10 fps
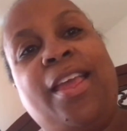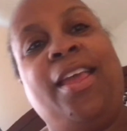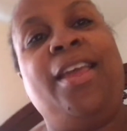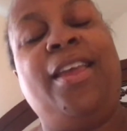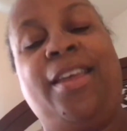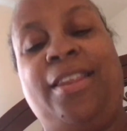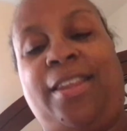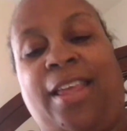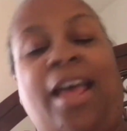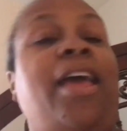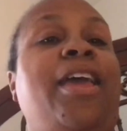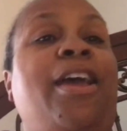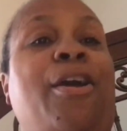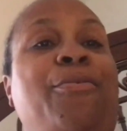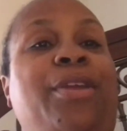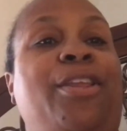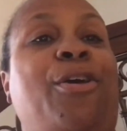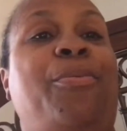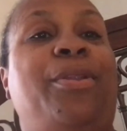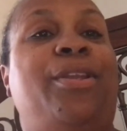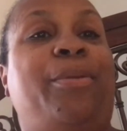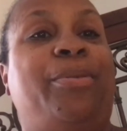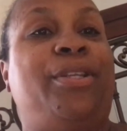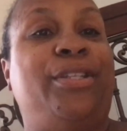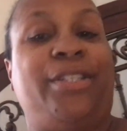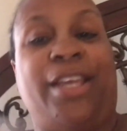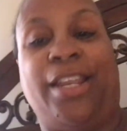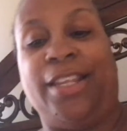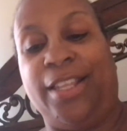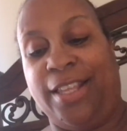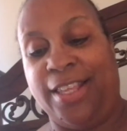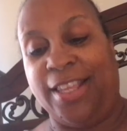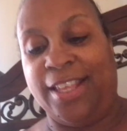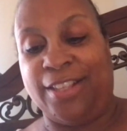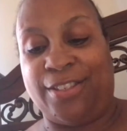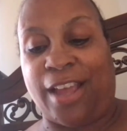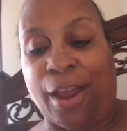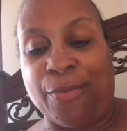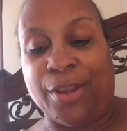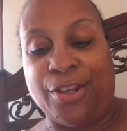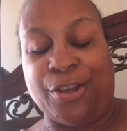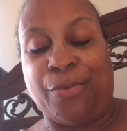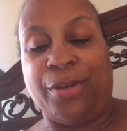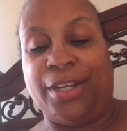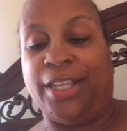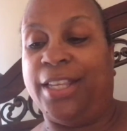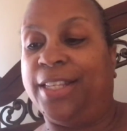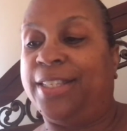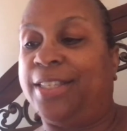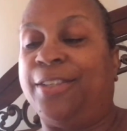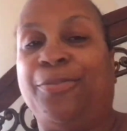and I had already opened it up and looked at it. So I already know what it is.